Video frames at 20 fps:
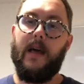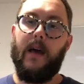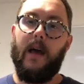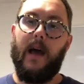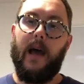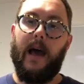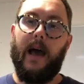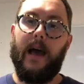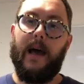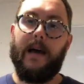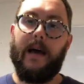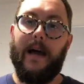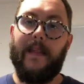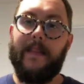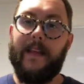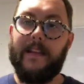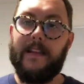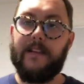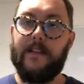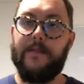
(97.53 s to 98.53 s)
And
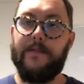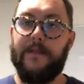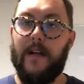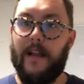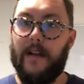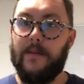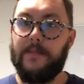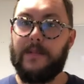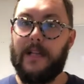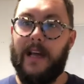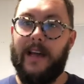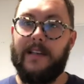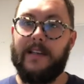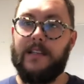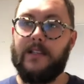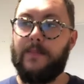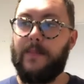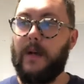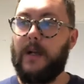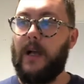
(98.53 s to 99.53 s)
then it developed, and
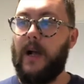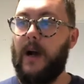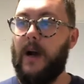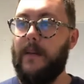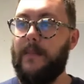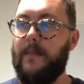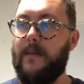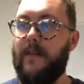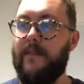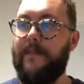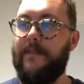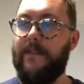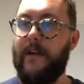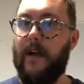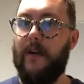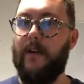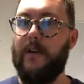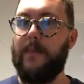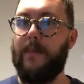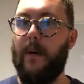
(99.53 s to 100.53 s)
it's become
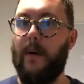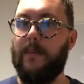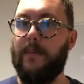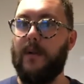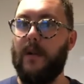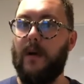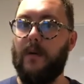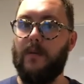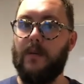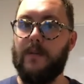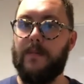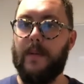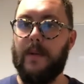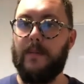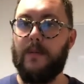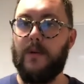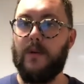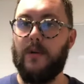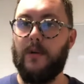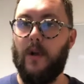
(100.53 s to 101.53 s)
very popular with
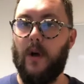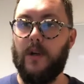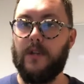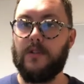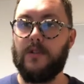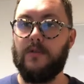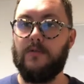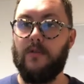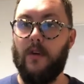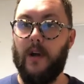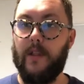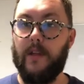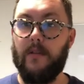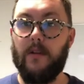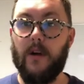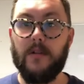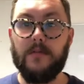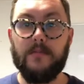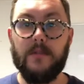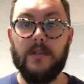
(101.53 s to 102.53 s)
people who like to write their
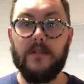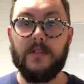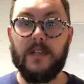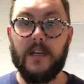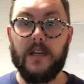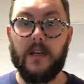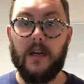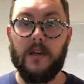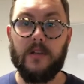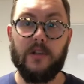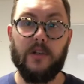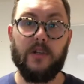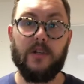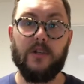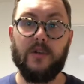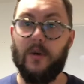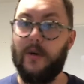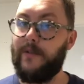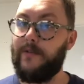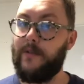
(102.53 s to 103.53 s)
own music, and you can
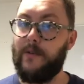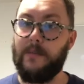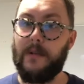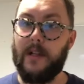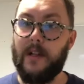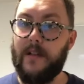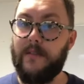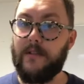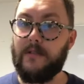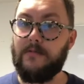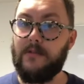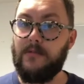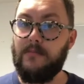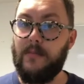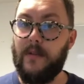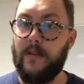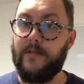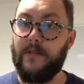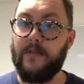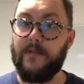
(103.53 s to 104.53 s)
do it from your living room
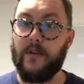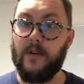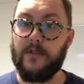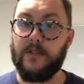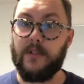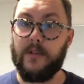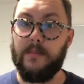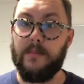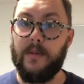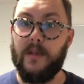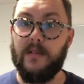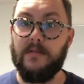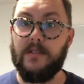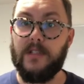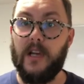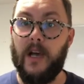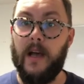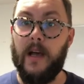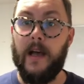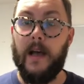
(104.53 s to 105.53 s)
if you've got a
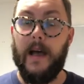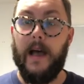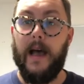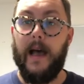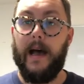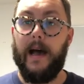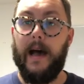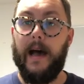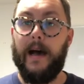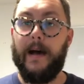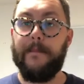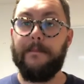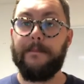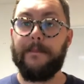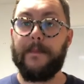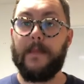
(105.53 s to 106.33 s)
computer, and